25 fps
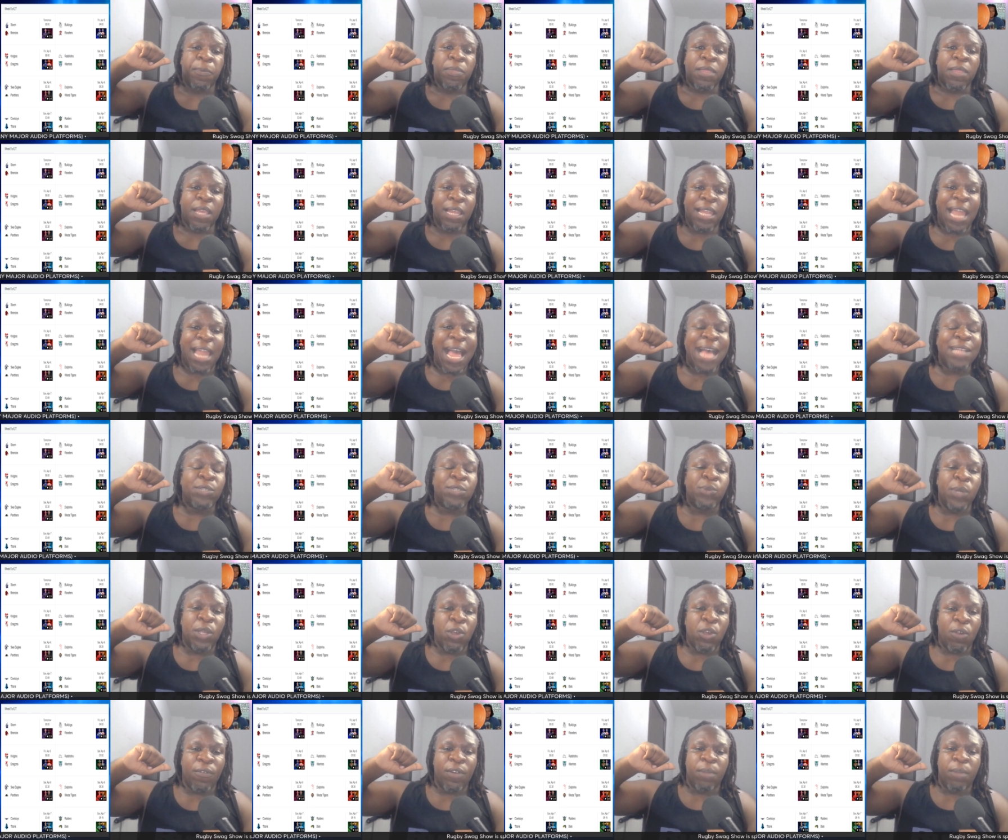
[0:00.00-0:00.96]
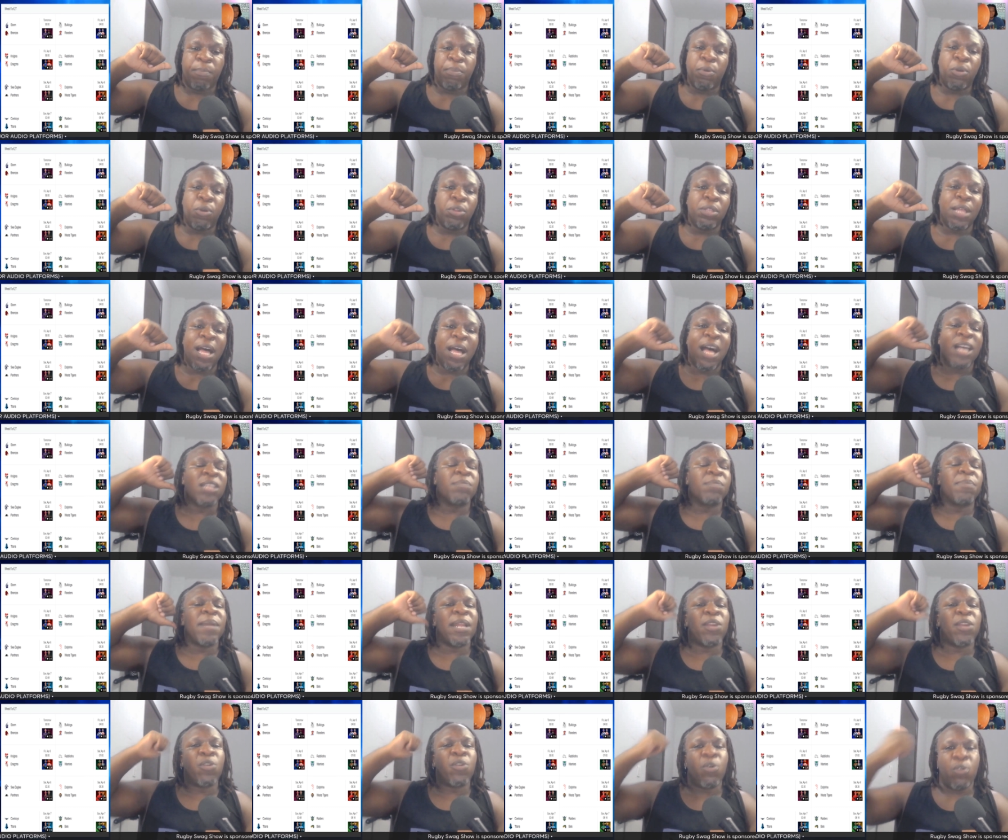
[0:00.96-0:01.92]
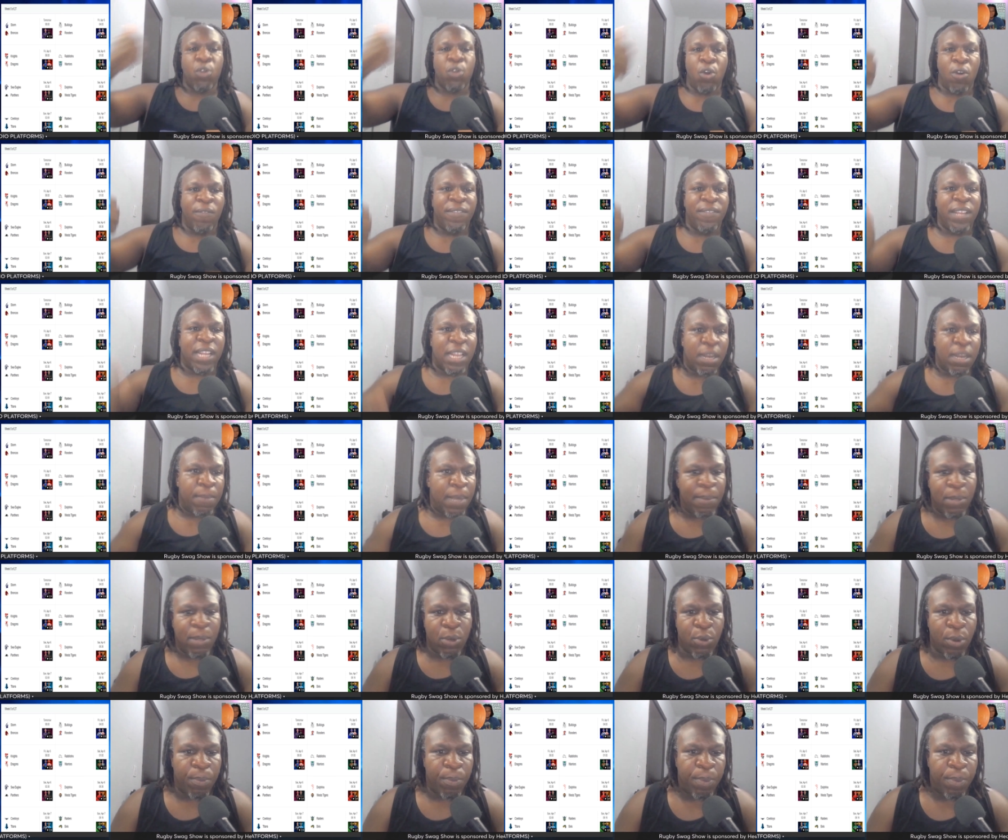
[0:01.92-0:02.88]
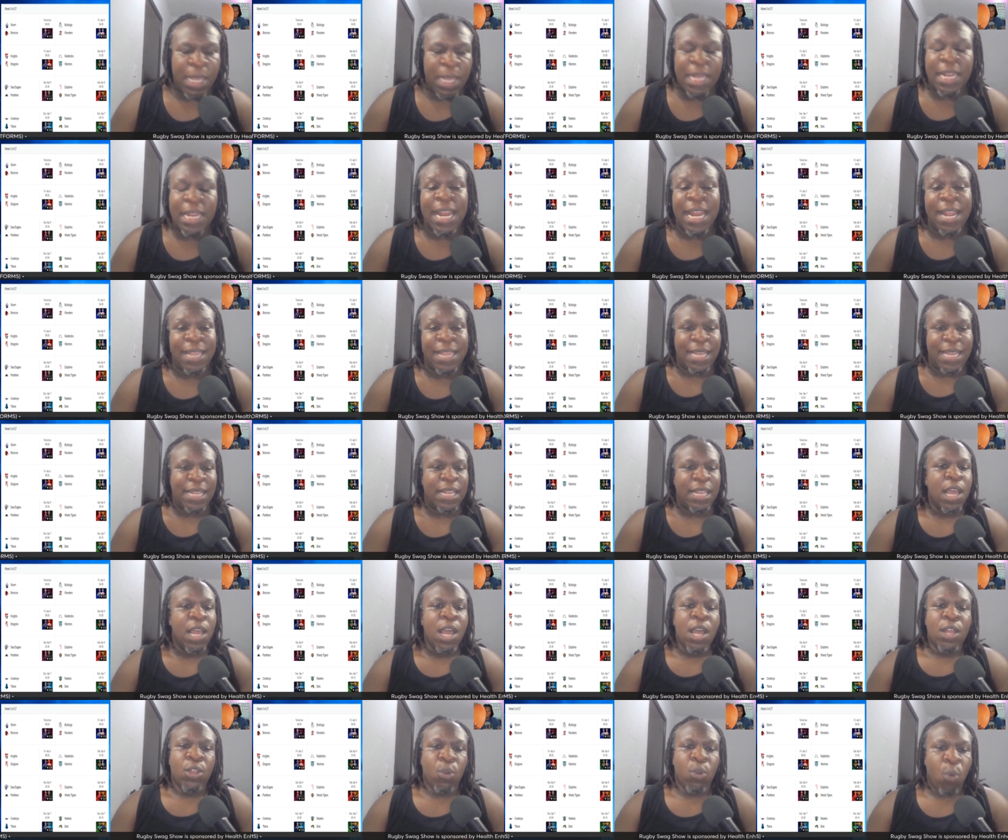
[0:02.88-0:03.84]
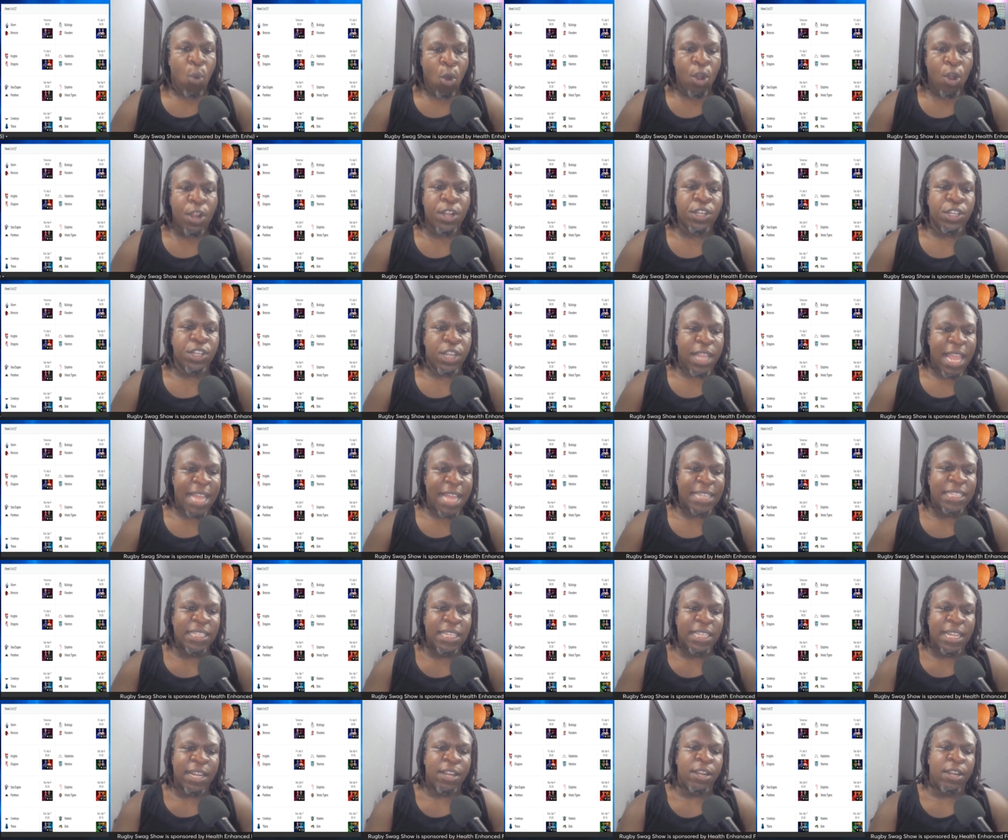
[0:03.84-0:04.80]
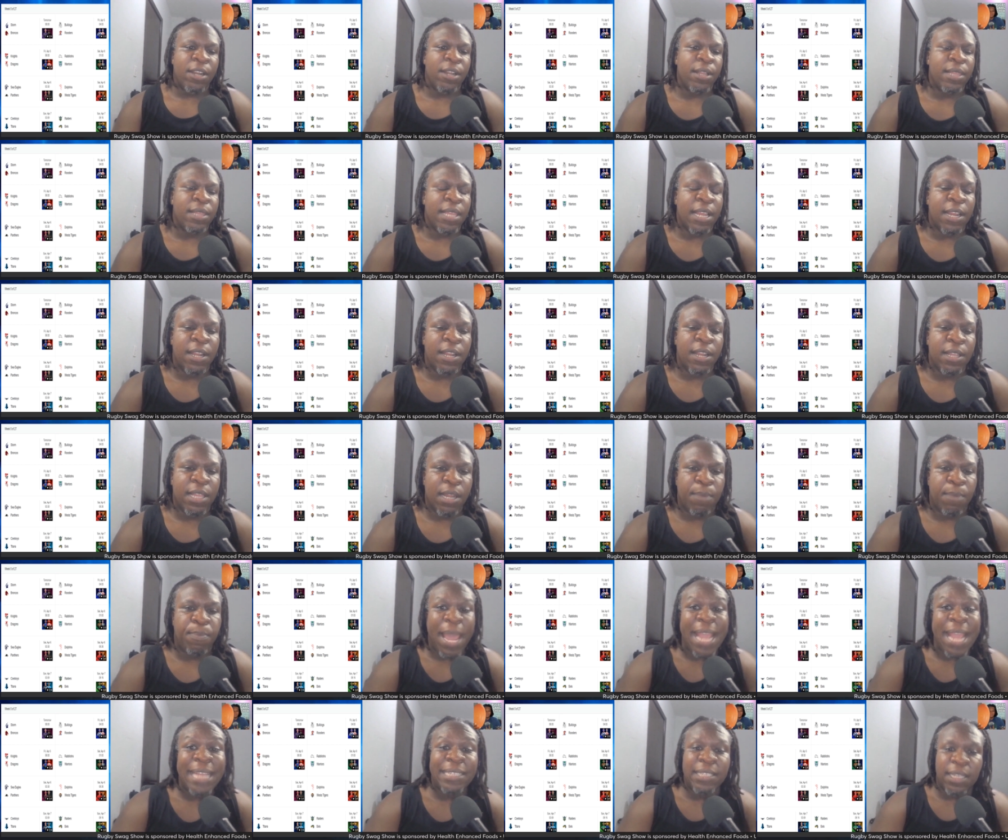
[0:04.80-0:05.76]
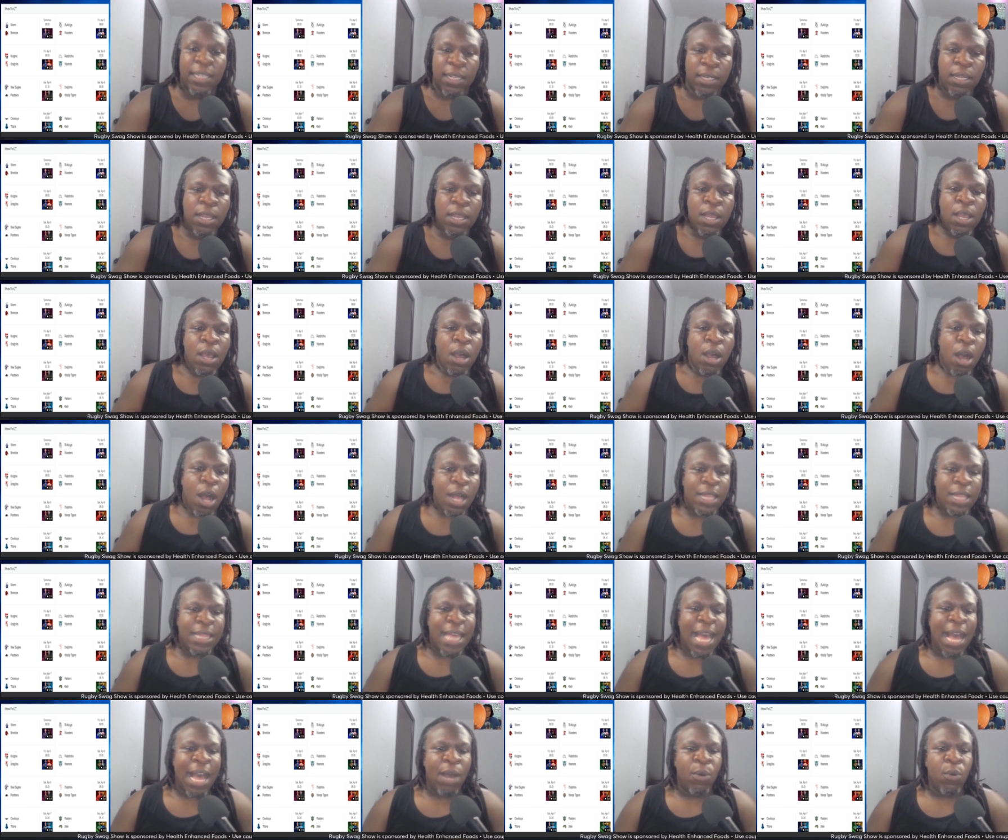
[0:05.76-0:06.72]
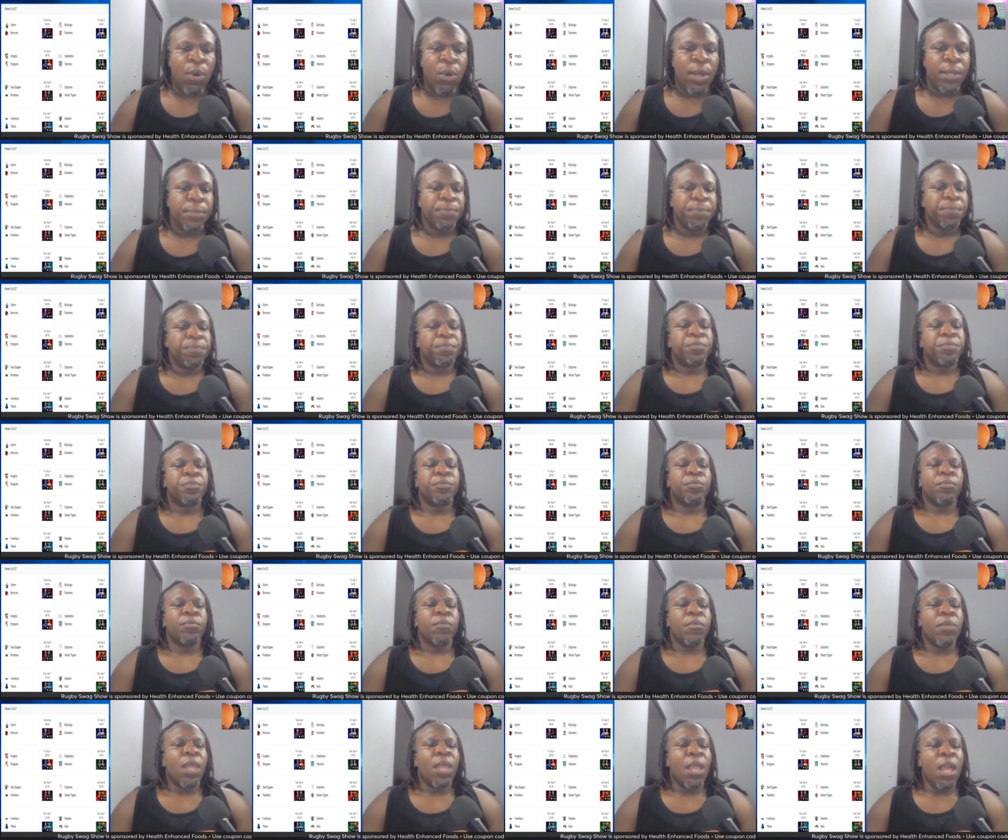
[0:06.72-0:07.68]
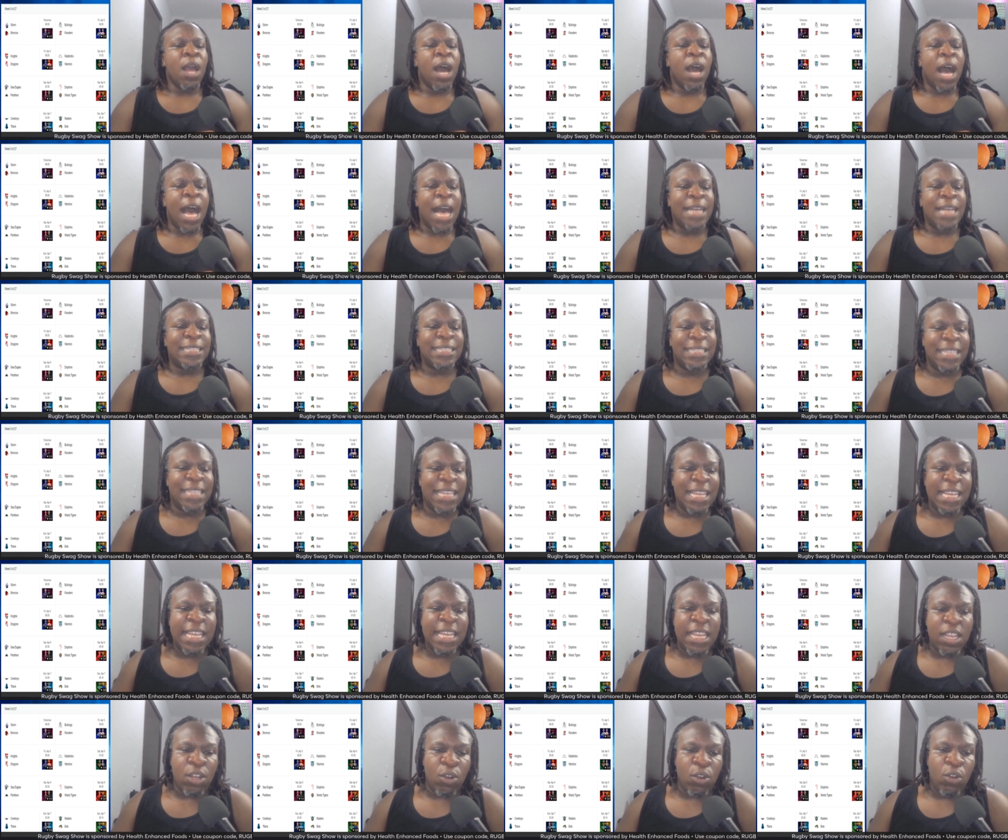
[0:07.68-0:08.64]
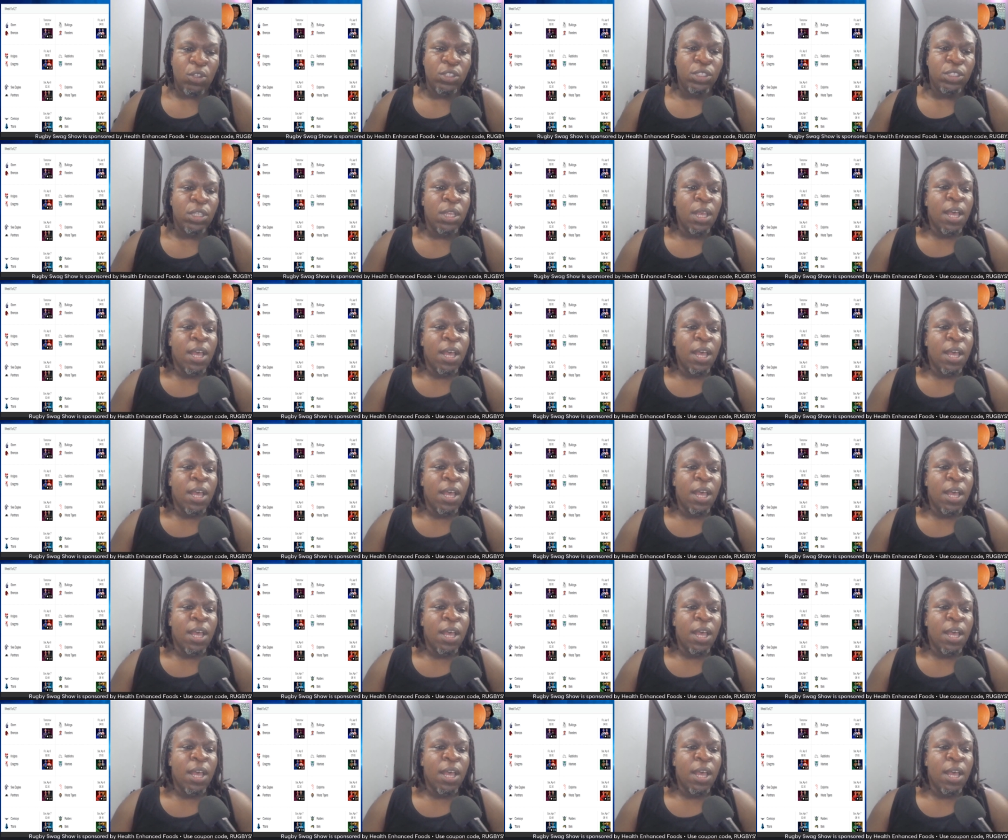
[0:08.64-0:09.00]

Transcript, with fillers: last week over the Bulldogs, but I don't know if they're going to be able to repeat it. I think the Warriors are catching their their their pacing on that one. Uh, sea Eagles